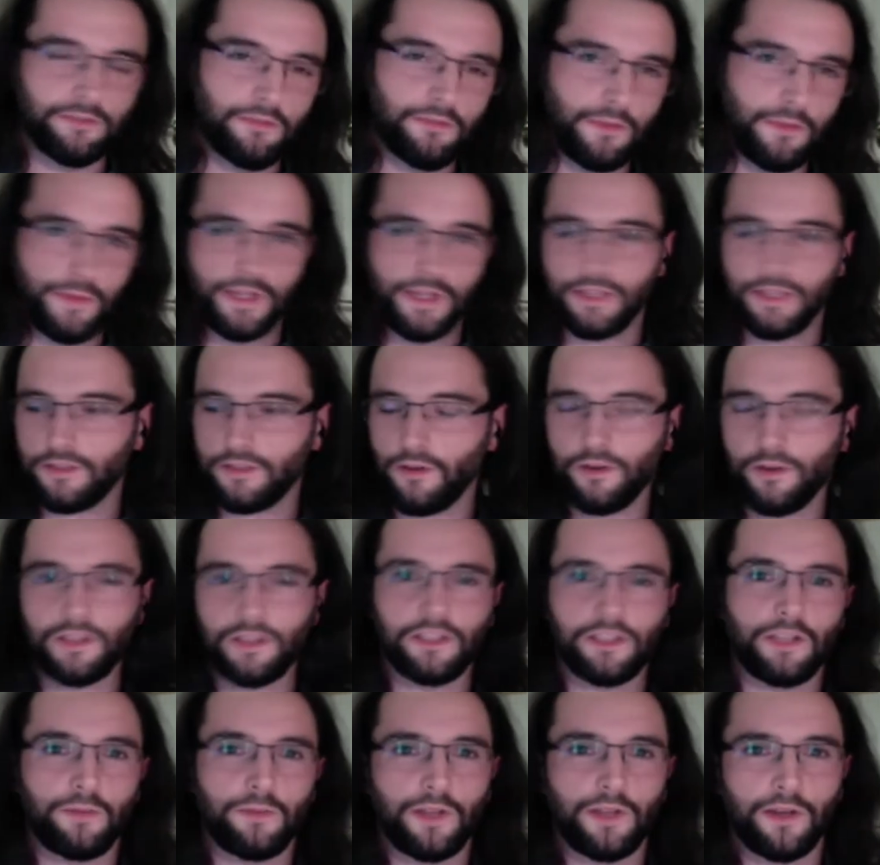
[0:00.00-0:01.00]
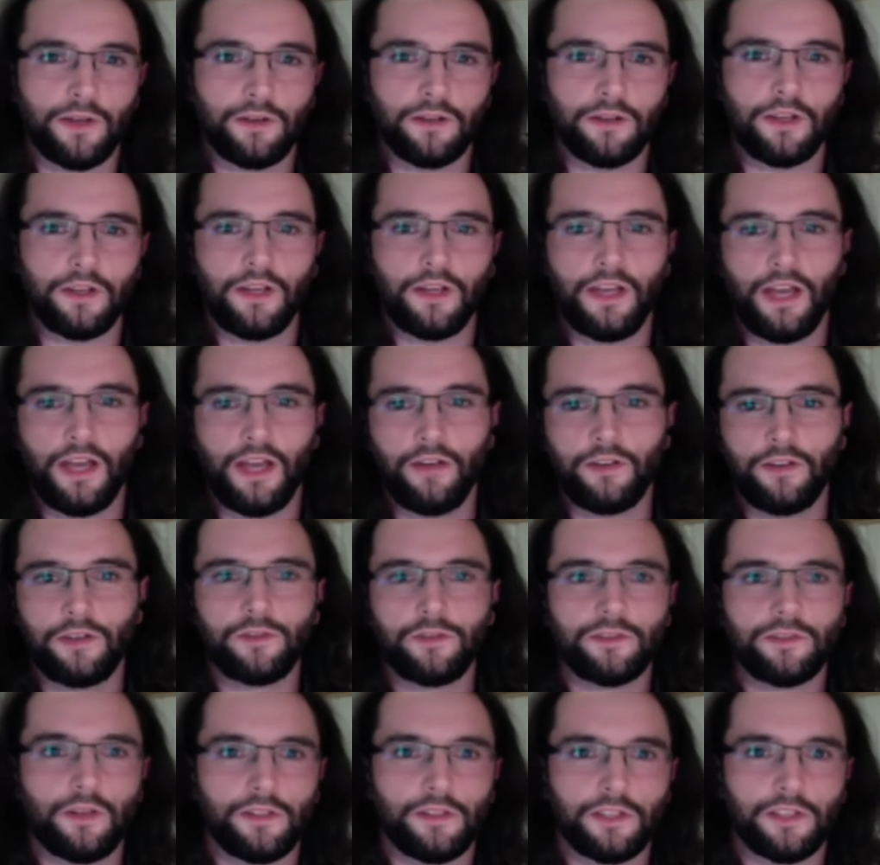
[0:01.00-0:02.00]
Maybe you could talk a little bit about how you
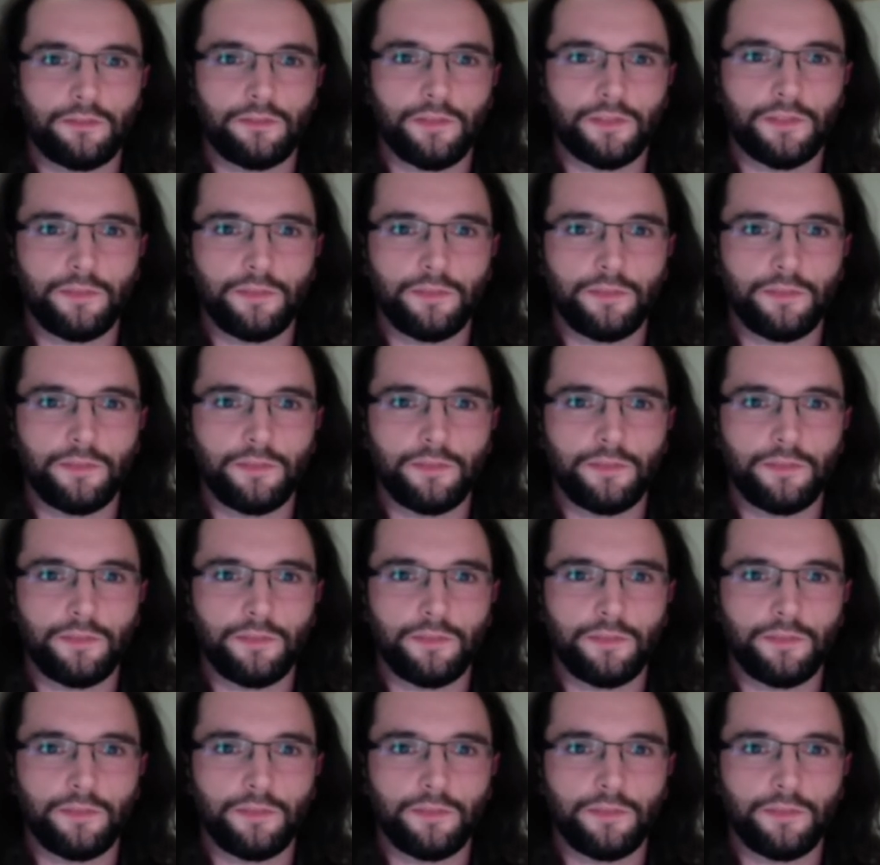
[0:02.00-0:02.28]
use all this mixed